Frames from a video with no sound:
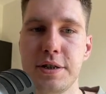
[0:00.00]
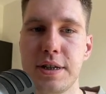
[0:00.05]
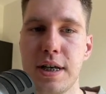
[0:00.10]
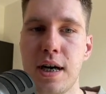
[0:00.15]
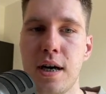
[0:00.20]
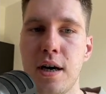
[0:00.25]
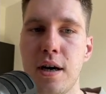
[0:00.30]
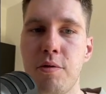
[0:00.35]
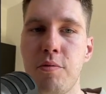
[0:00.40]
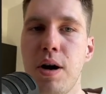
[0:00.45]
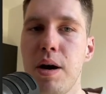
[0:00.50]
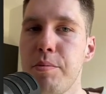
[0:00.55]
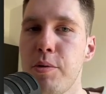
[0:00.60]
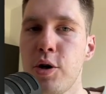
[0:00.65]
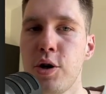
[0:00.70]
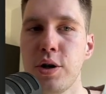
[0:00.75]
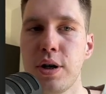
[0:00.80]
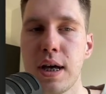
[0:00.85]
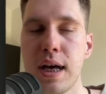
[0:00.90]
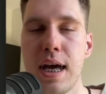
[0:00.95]
a
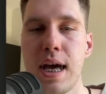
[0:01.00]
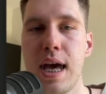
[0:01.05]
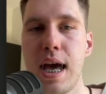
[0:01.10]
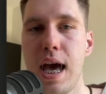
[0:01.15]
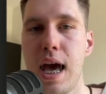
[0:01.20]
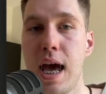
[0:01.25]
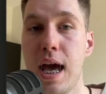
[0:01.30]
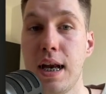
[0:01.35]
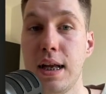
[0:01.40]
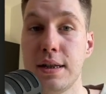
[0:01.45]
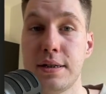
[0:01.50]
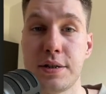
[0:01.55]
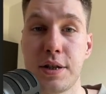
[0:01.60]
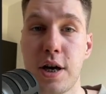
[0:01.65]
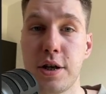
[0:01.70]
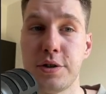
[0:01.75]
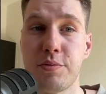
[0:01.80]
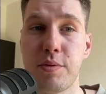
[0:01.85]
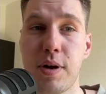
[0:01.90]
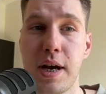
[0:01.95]
webhook and it
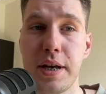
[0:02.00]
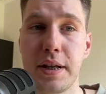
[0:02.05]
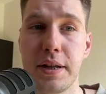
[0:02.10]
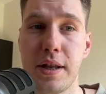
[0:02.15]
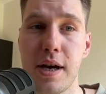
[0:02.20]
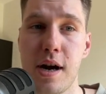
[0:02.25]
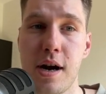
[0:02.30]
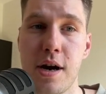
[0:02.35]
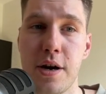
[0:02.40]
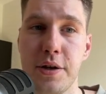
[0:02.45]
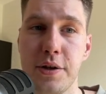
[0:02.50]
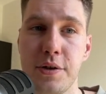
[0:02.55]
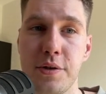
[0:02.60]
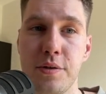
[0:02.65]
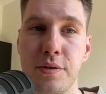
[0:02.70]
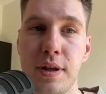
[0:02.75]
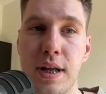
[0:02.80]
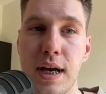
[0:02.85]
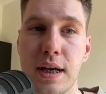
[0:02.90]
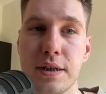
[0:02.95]
starts writing the article like